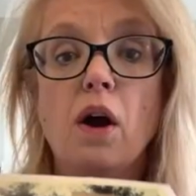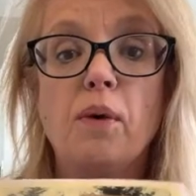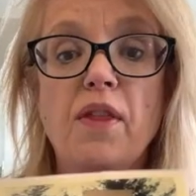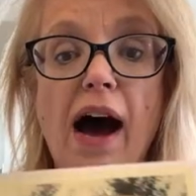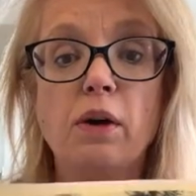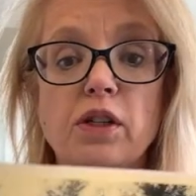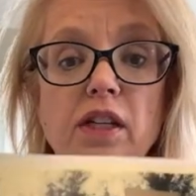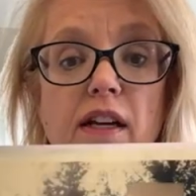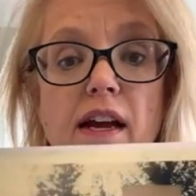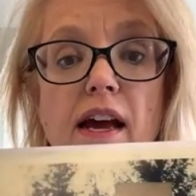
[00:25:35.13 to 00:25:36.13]
without
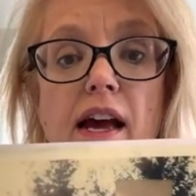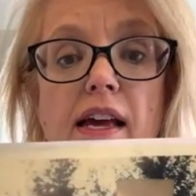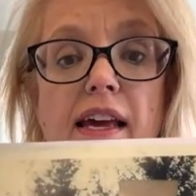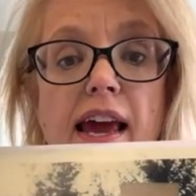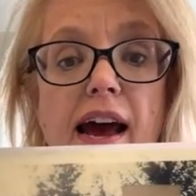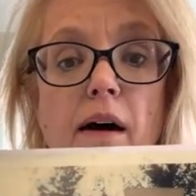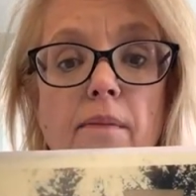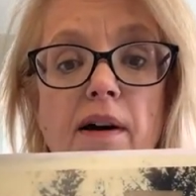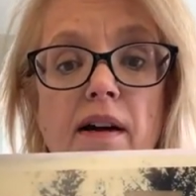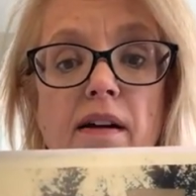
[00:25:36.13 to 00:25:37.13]

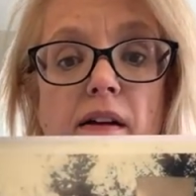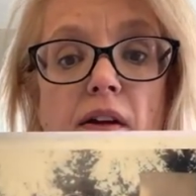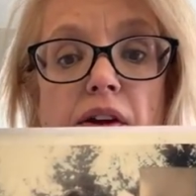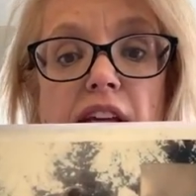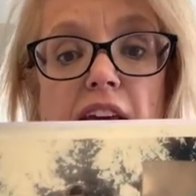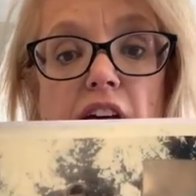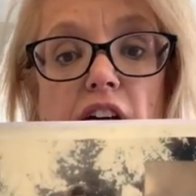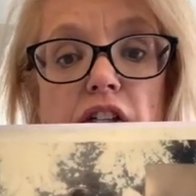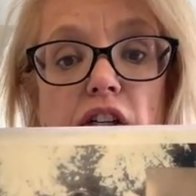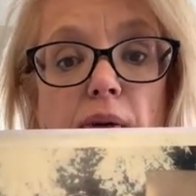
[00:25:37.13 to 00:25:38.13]
him, he
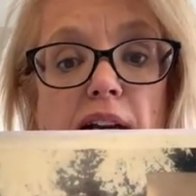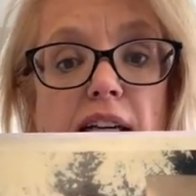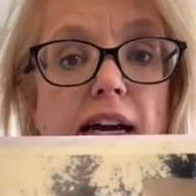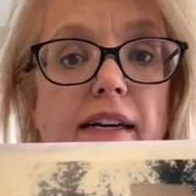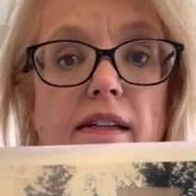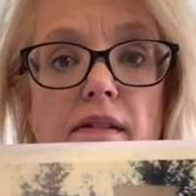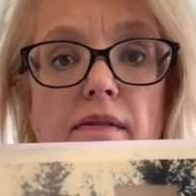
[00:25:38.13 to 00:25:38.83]
couldn't do what he did.